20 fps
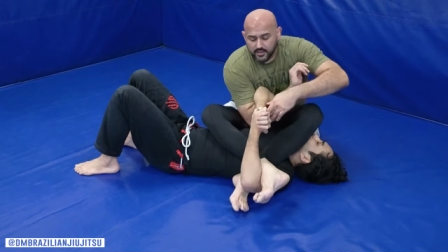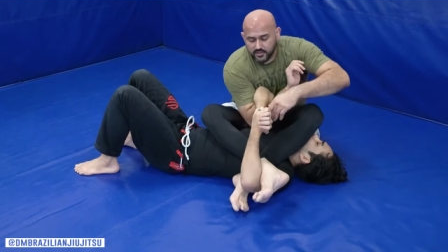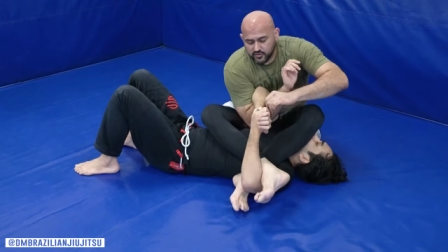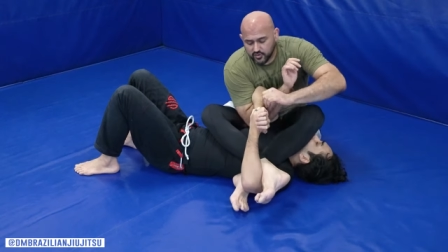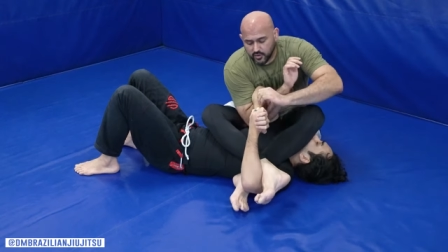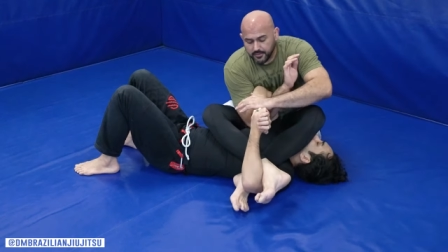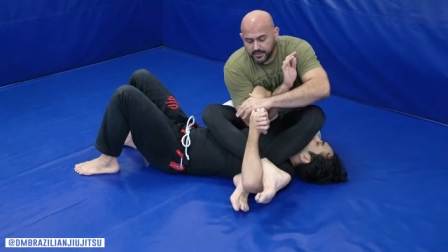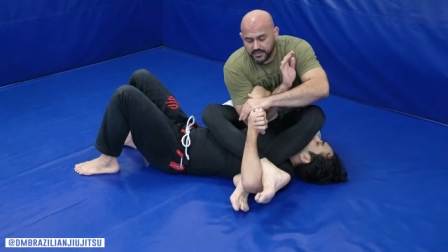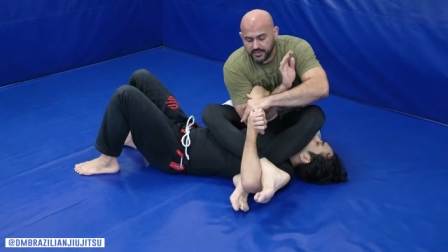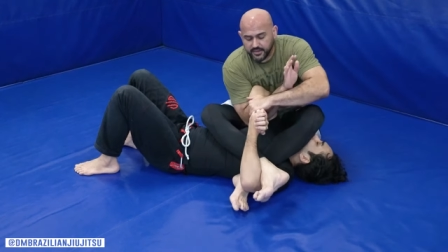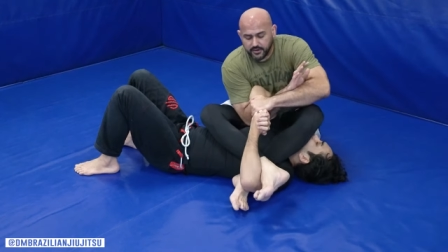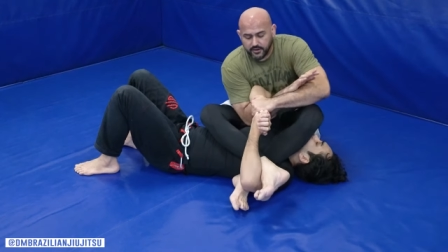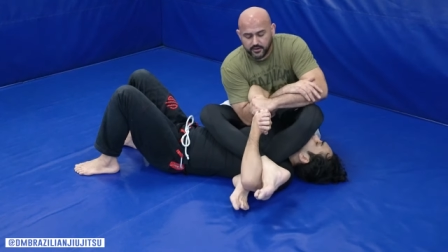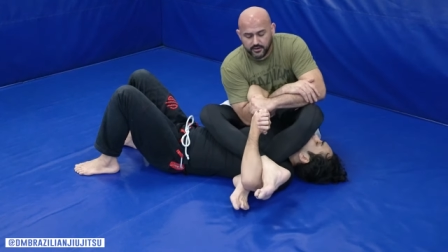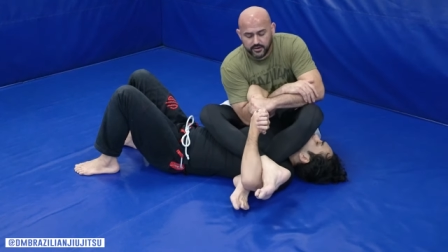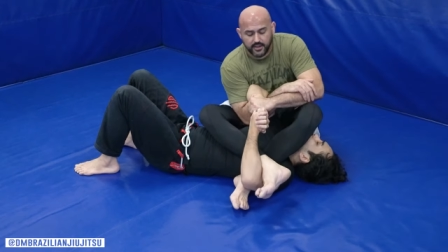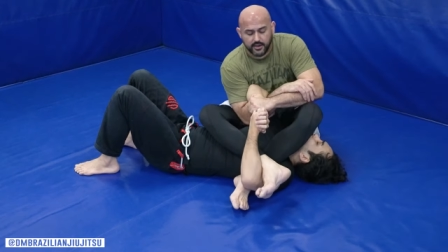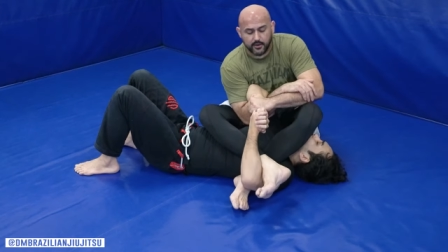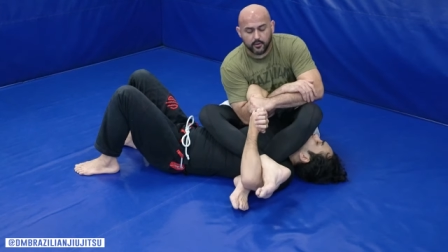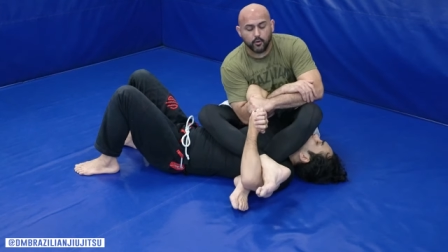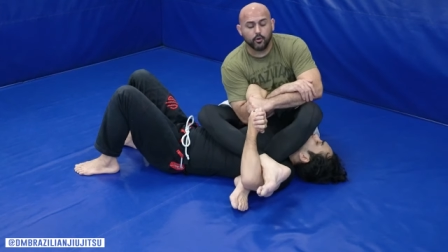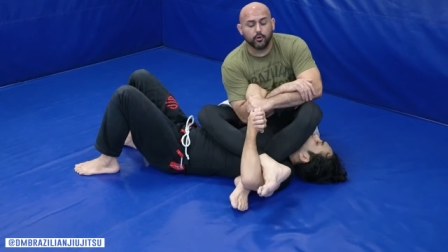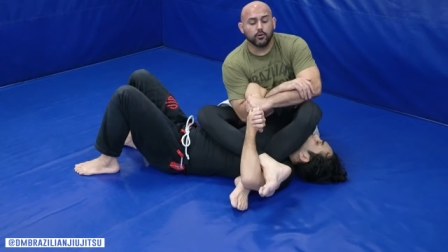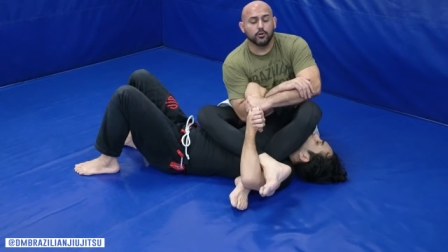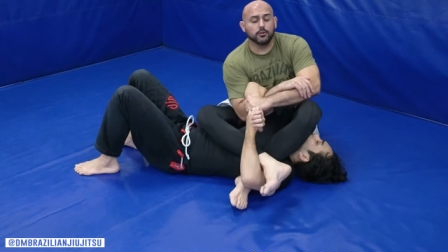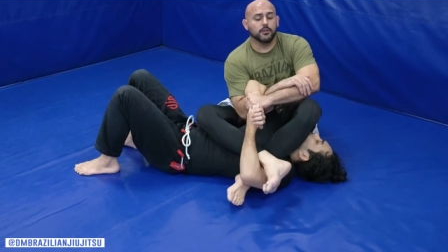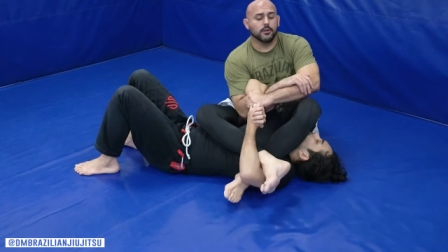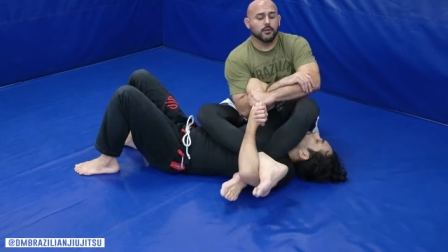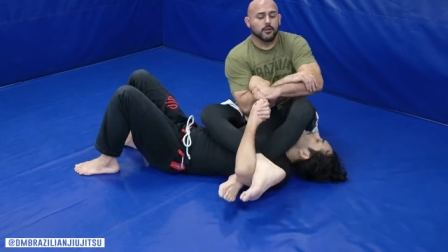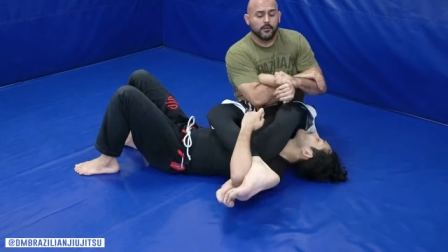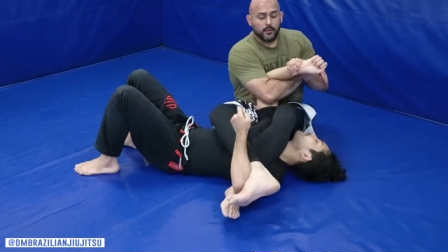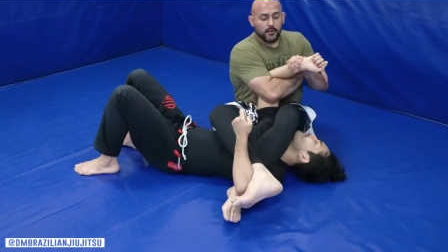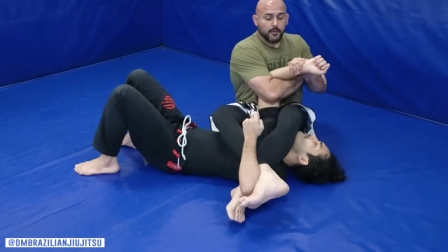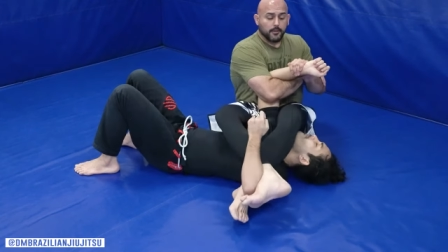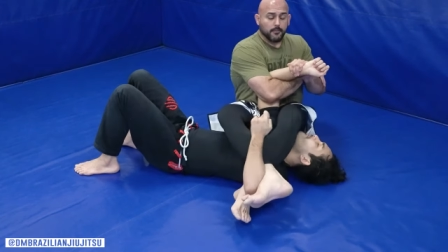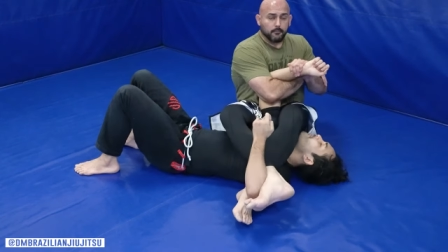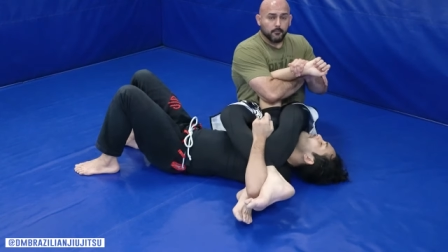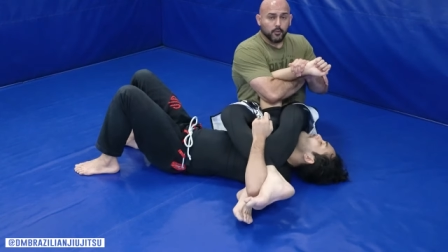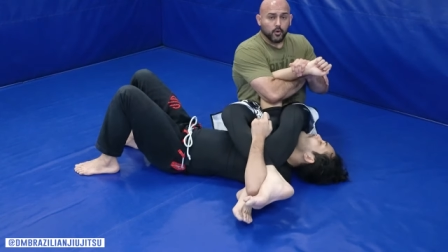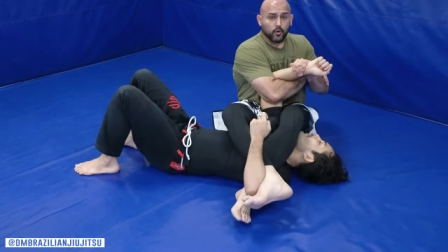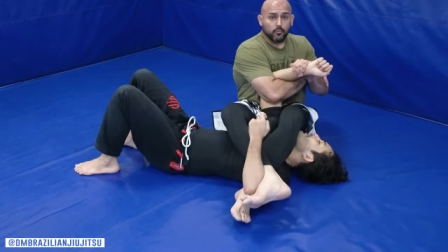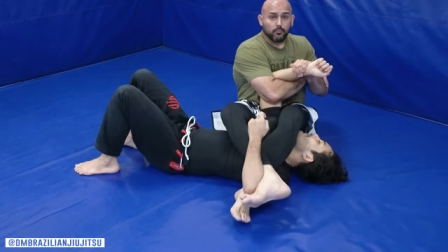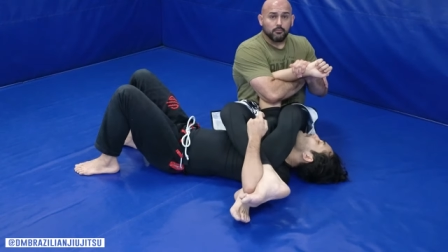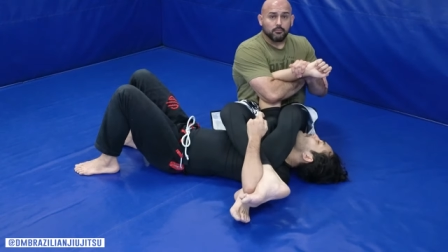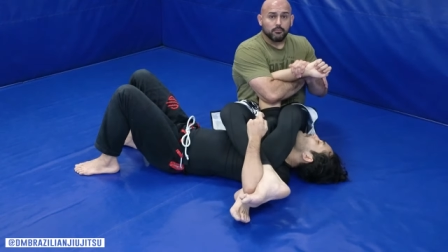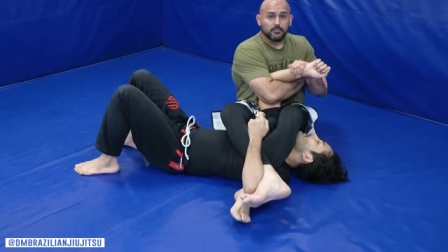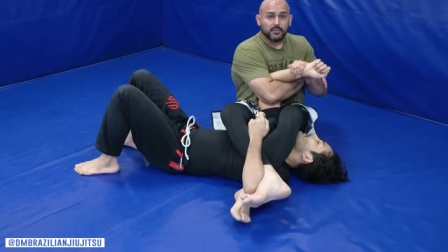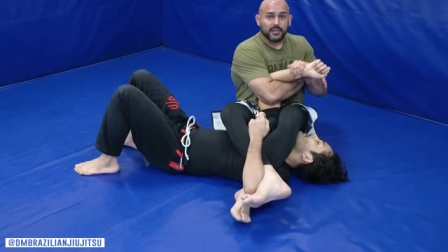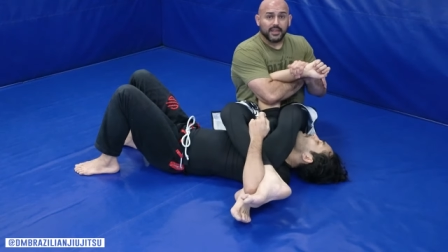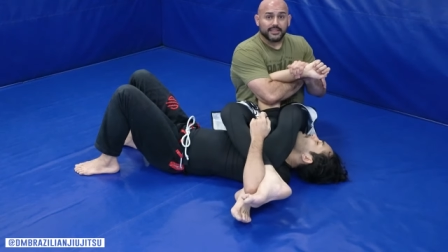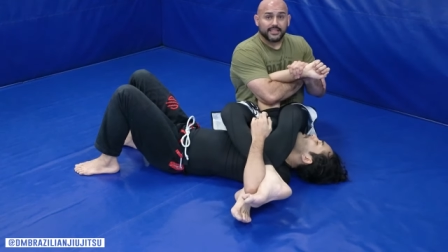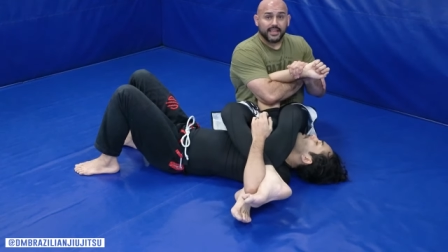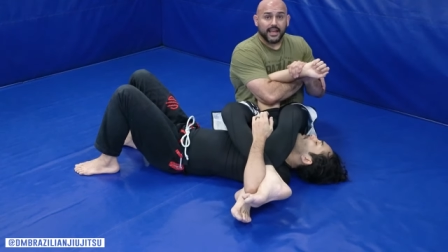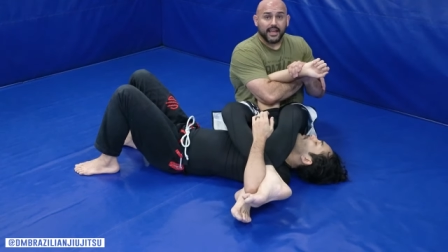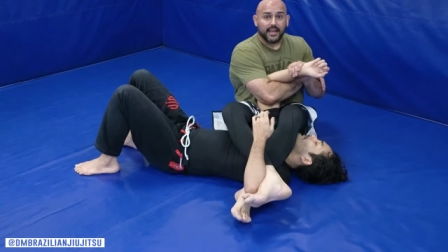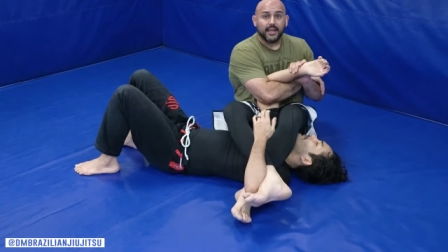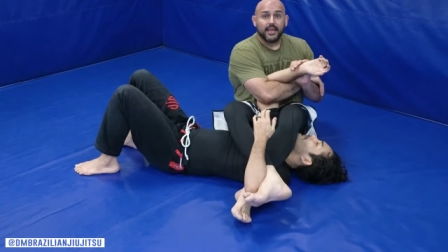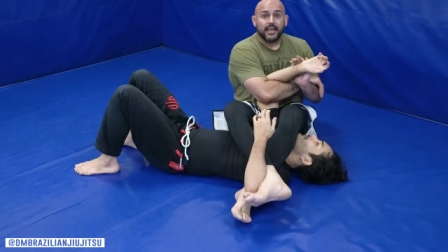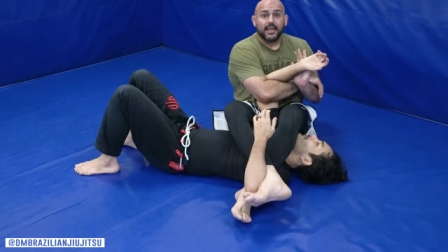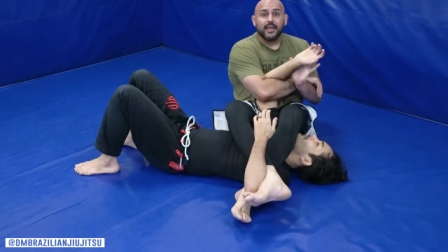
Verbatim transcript: So I'm here, kind of hold, boom, like that.